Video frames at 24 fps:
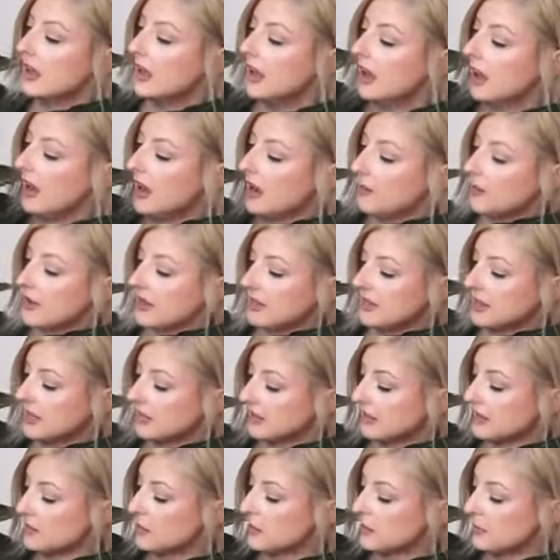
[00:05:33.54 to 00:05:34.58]
And I think
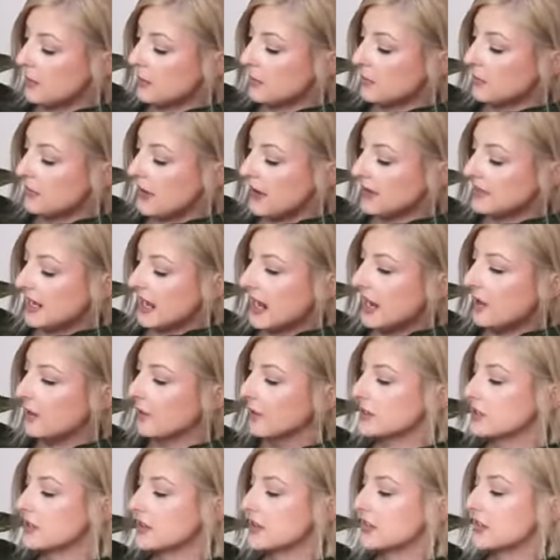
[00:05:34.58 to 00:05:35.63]
as soon as people find that out,
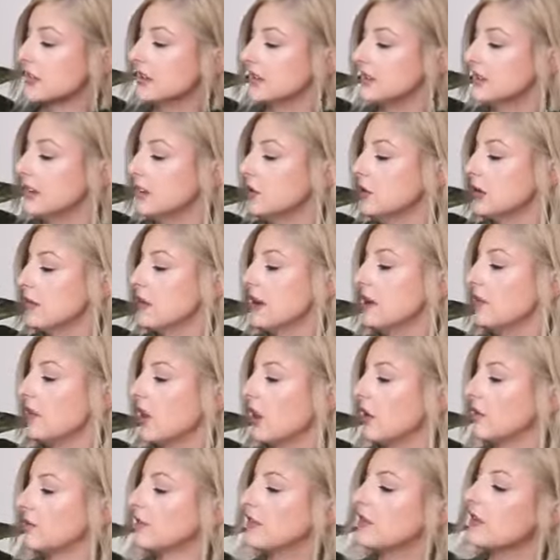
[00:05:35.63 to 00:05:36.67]
they lose a bit of
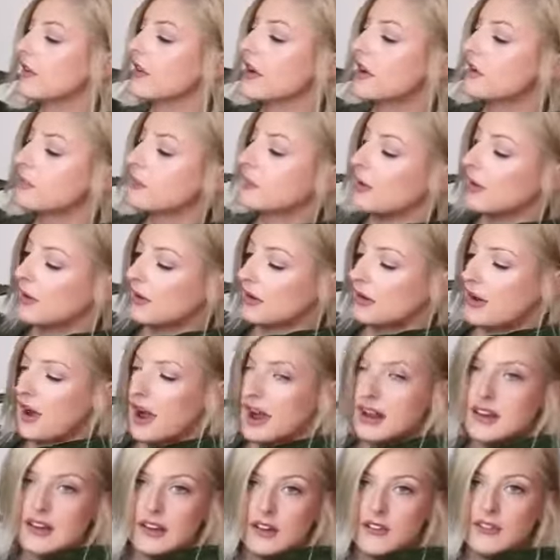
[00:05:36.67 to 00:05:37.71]
love for it, but
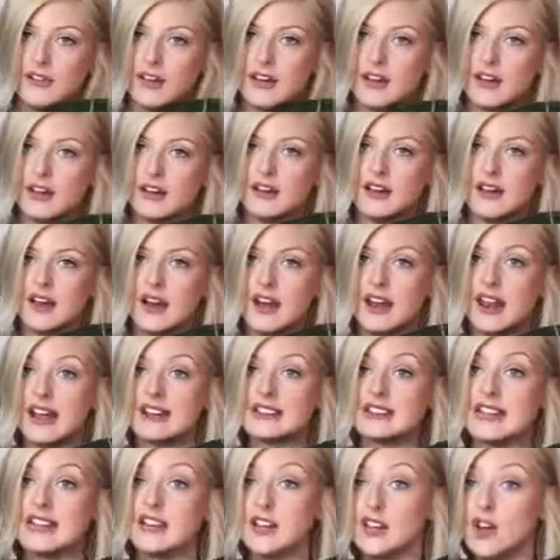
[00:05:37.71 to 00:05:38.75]
I love it. And I
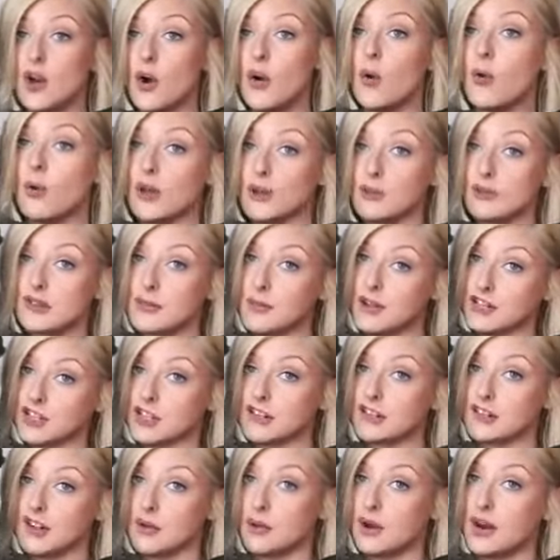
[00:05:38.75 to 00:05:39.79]
did know it was a Magic
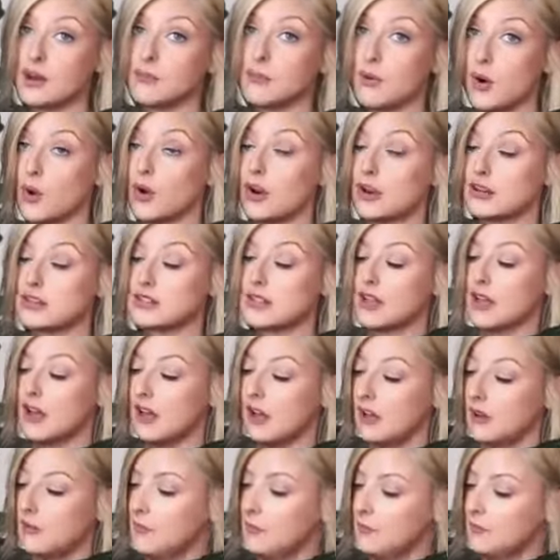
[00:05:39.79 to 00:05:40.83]
Star when I bought it.
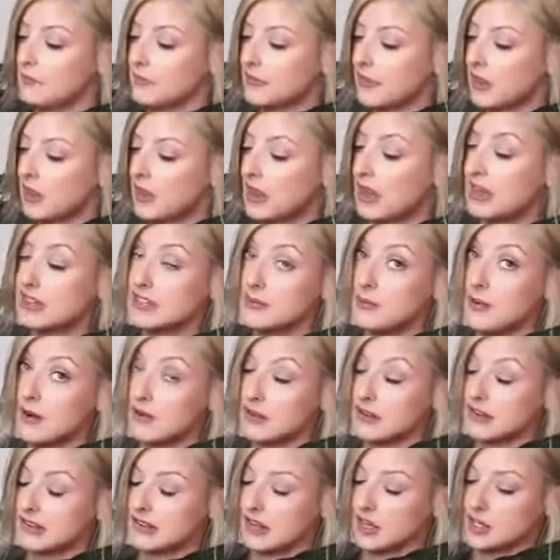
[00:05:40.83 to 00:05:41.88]
I did my
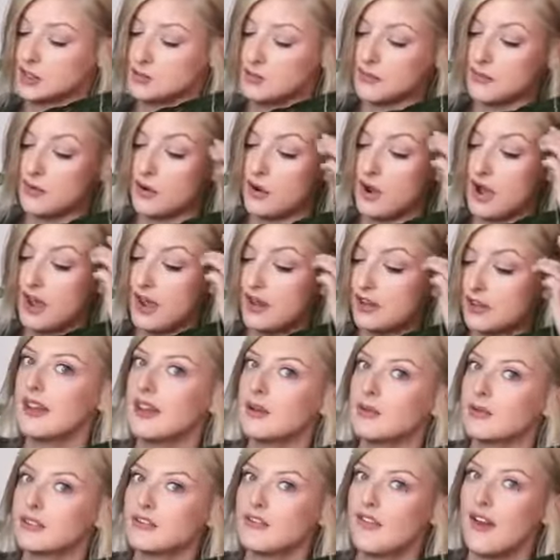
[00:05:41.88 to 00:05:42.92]
research beforehand.
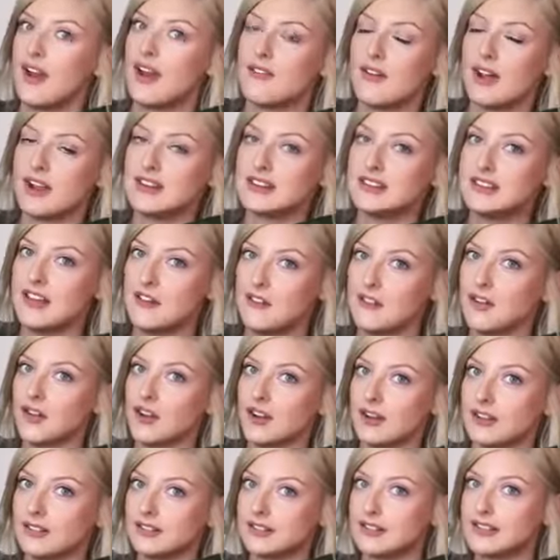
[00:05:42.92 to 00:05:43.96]
It was very, very
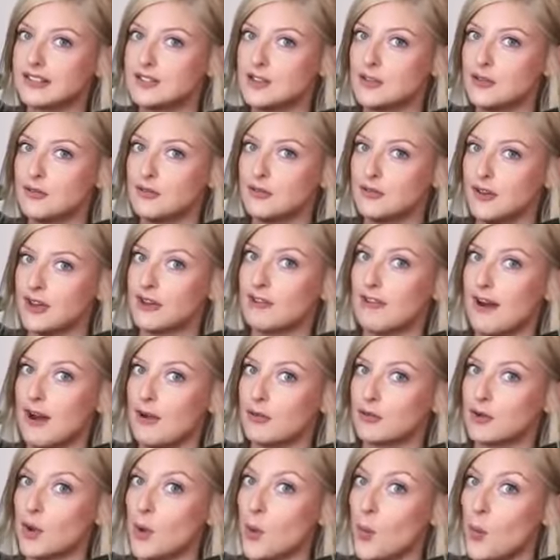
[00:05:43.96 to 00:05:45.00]
difficult to figure
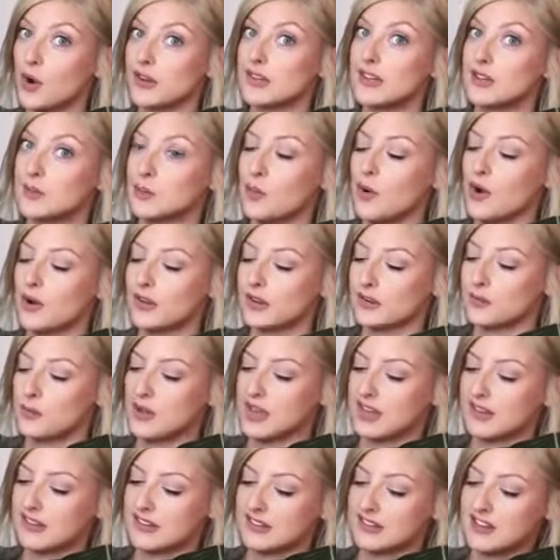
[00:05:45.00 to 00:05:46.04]
out what it was
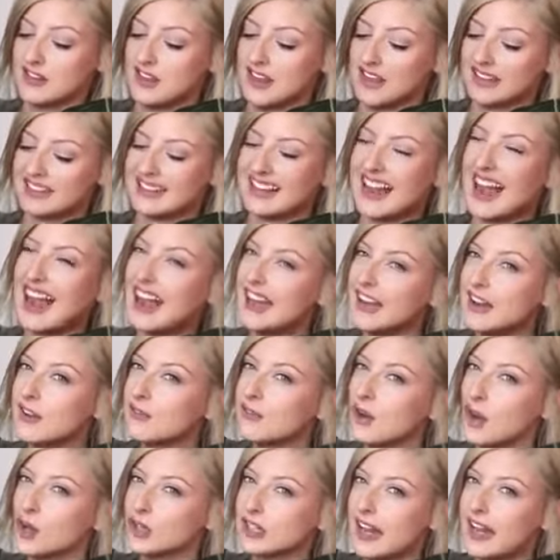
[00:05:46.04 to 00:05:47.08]
because it kind of
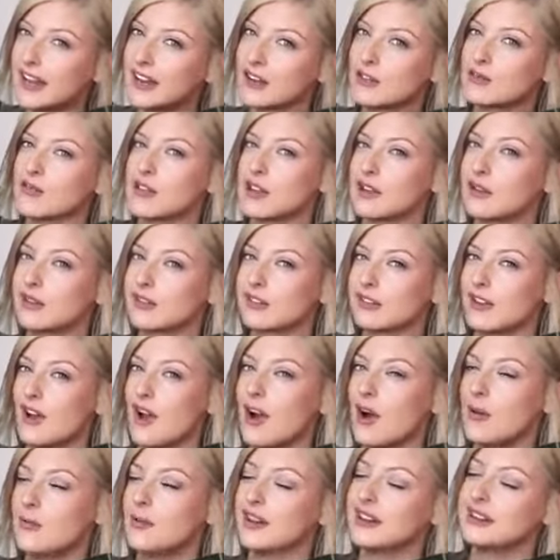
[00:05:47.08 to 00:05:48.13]
looked like a trio
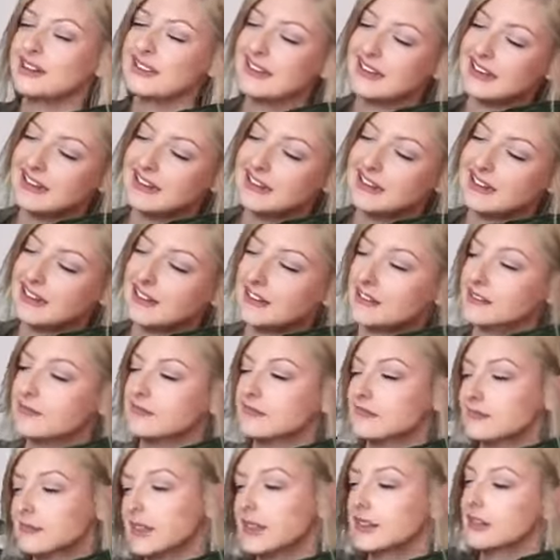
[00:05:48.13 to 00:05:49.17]
star, but it didn't,
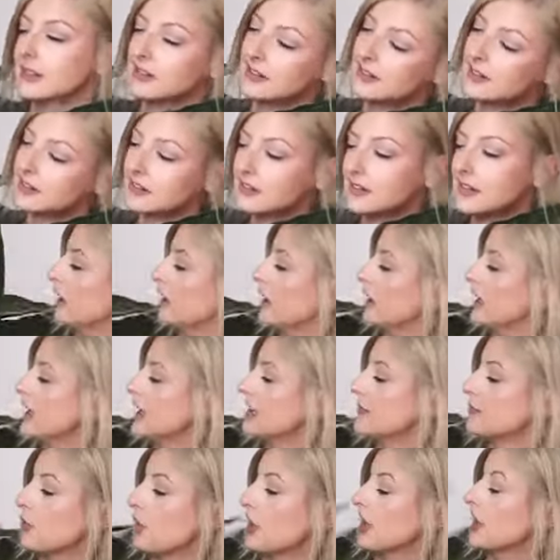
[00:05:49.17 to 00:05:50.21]
and
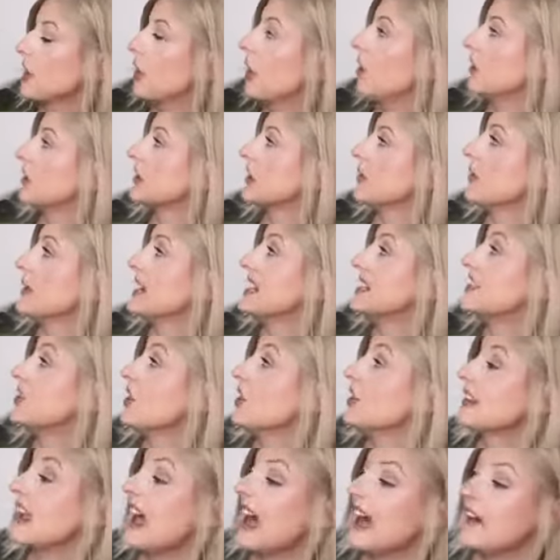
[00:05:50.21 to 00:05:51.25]
he's pretty awesome. He
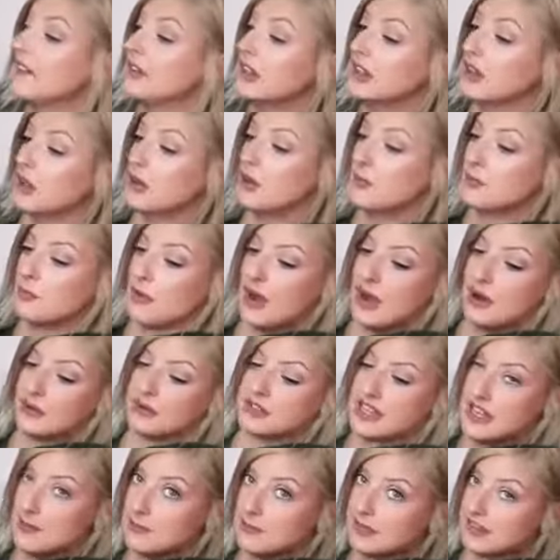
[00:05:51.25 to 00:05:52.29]
does have a lot of brown
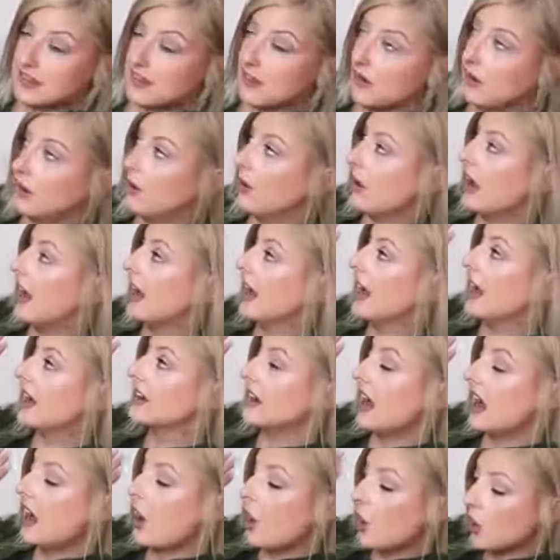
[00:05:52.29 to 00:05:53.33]
tips though, and
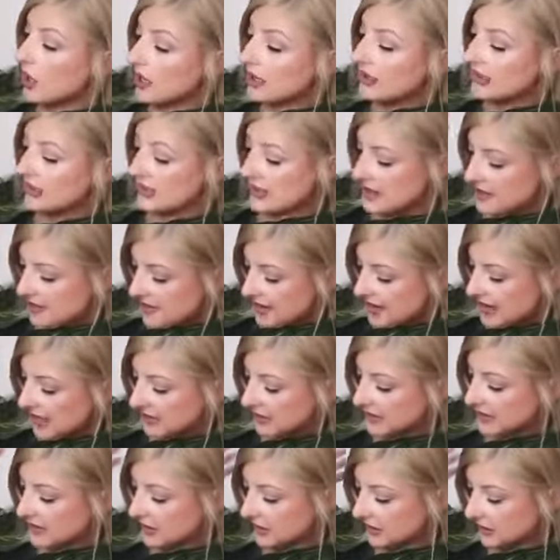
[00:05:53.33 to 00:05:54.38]
I honestly think
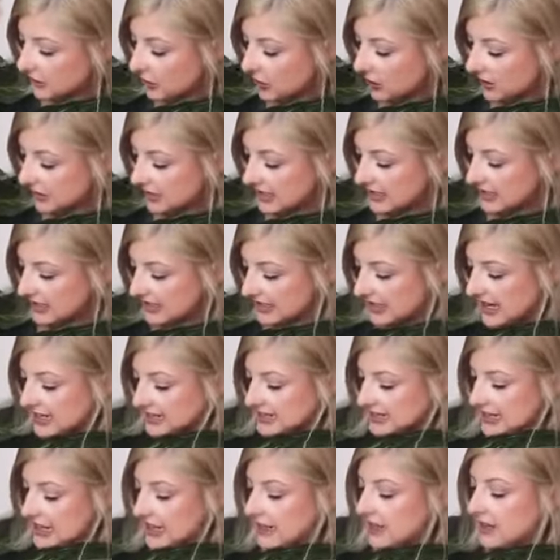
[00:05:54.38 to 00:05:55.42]
it's the soil he's
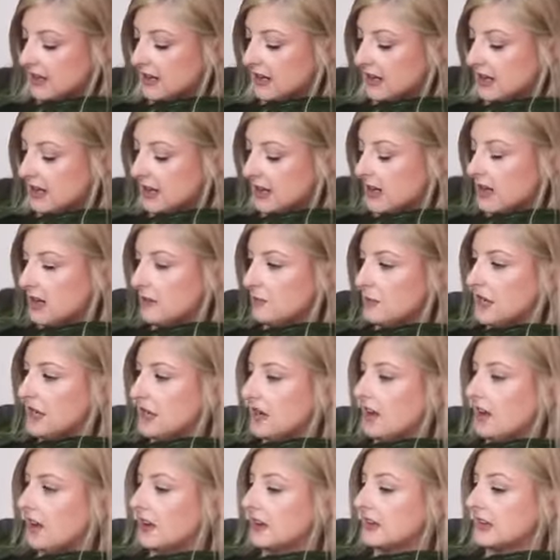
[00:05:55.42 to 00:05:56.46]
sat in,
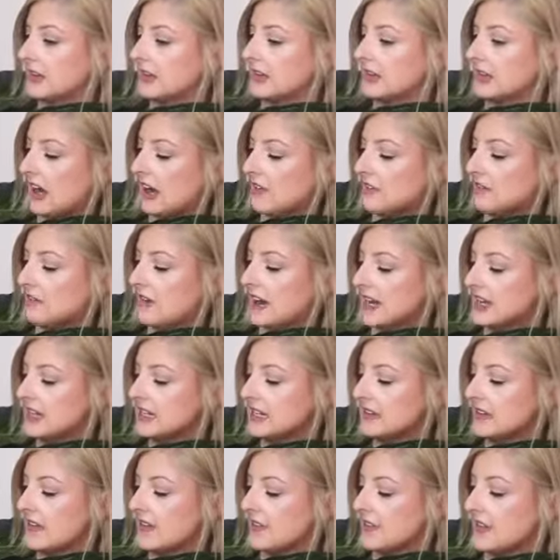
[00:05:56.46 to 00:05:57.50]
because I
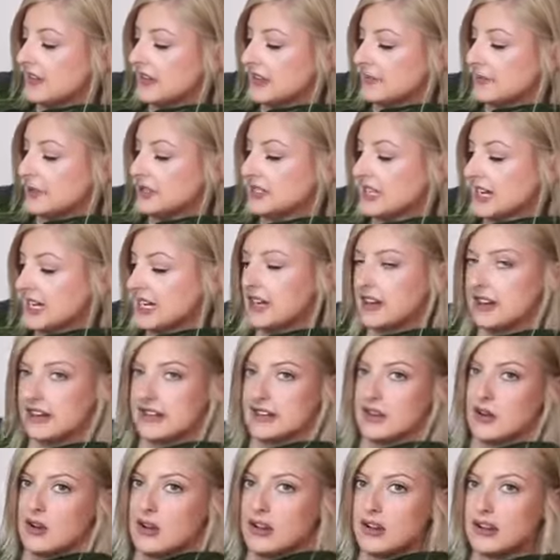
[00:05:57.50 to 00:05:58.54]
find that this particular
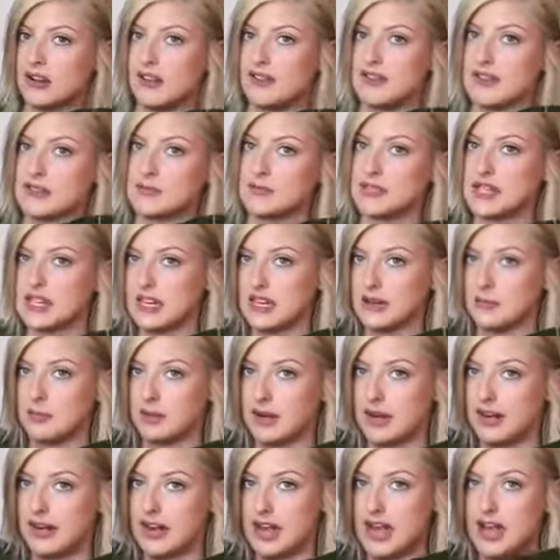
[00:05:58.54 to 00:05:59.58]
soil in this particular
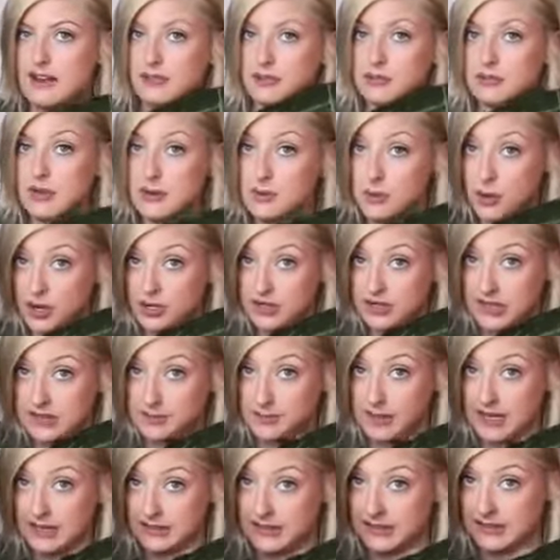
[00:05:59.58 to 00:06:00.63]
plant, I haven't repotted this
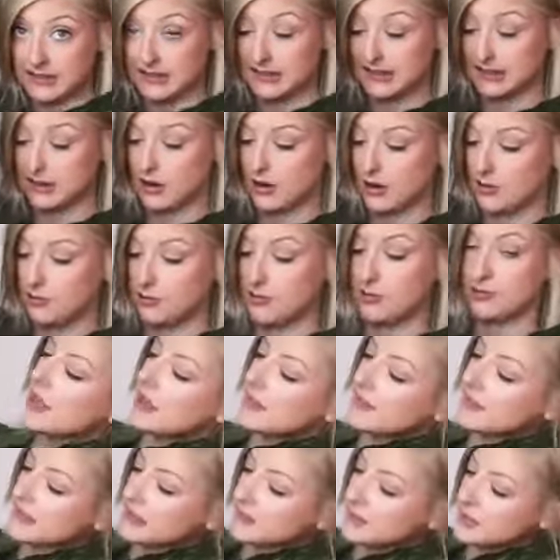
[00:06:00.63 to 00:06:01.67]
plant since I got him,
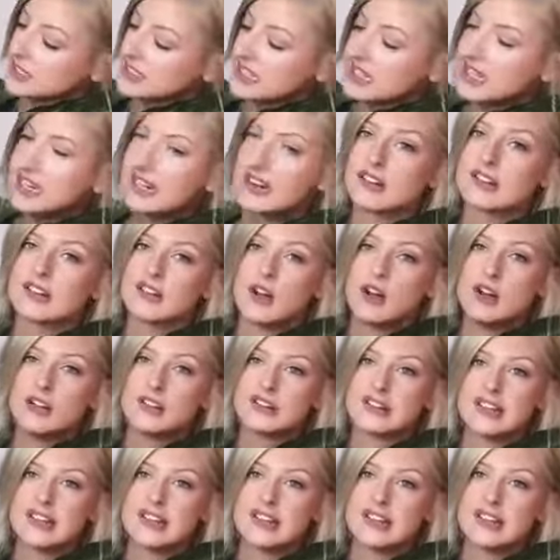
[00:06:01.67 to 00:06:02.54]
this particular soil